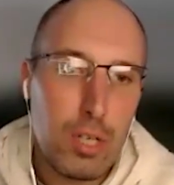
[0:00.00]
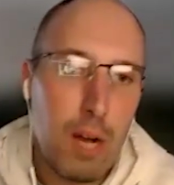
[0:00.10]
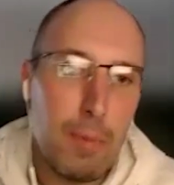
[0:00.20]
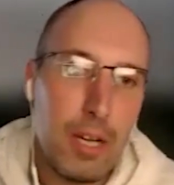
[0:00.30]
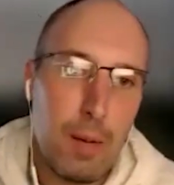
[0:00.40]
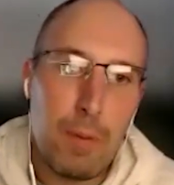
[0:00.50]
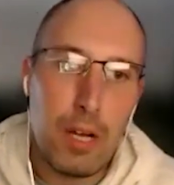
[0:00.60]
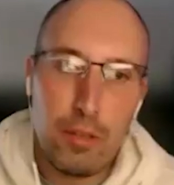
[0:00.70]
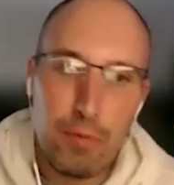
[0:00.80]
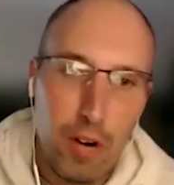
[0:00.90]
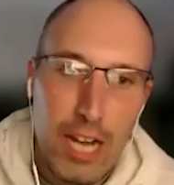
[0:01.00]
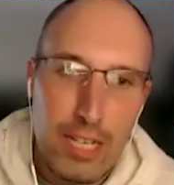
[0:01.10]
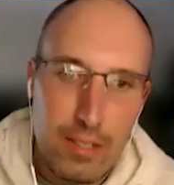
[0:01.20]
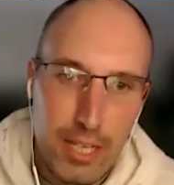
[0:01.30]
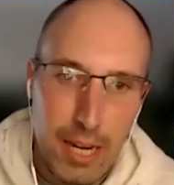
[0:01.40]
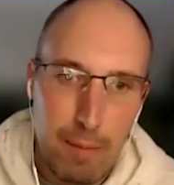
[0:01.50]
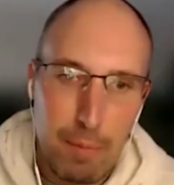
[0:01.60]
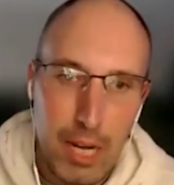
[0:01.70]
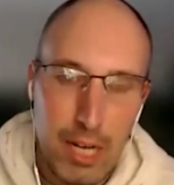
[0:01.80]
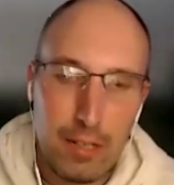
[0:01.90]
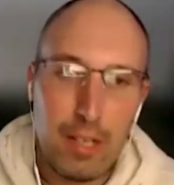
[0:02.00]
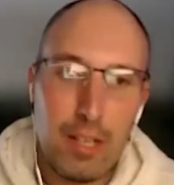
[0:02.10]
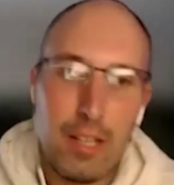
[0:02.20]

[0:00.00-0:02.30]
coming up on the Verizon campaign.